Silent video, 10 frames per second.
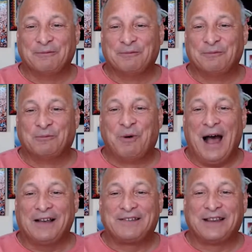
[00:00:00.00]

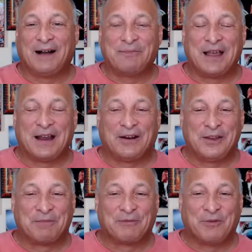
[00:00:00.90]
watching up there
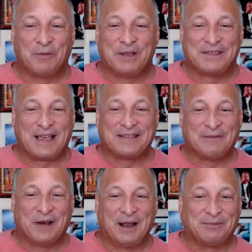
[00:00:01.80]
on the performance as
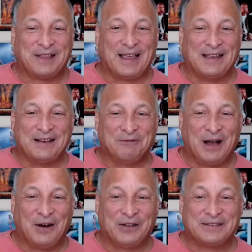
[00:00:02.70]
they went
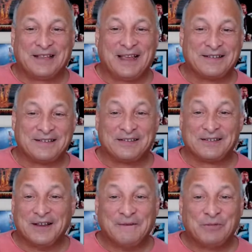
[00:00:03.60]
on stage and
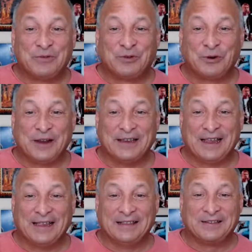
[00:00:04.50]
just tore
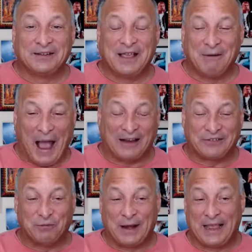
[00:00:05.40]
into
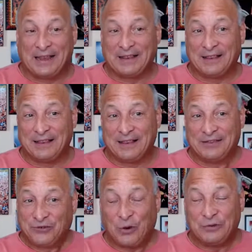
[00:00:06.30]
actually when they
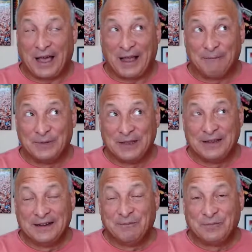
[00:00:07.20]
Showtime,
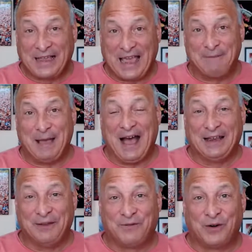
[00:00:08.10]
they came out
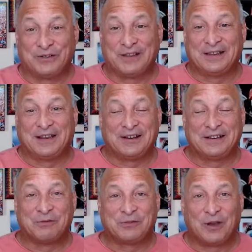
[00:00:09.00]
and the first thing
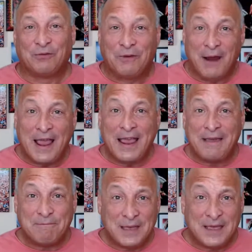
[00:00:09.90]
Kurt did was go,
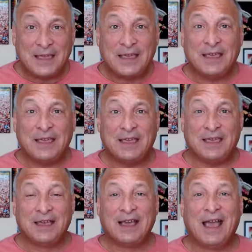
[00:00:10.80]
"Rape
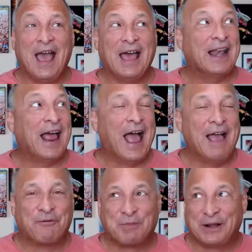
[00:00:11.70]
Me." And
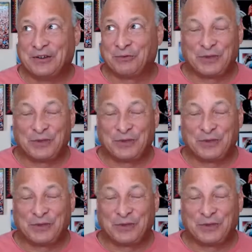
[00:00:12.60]
everybody just was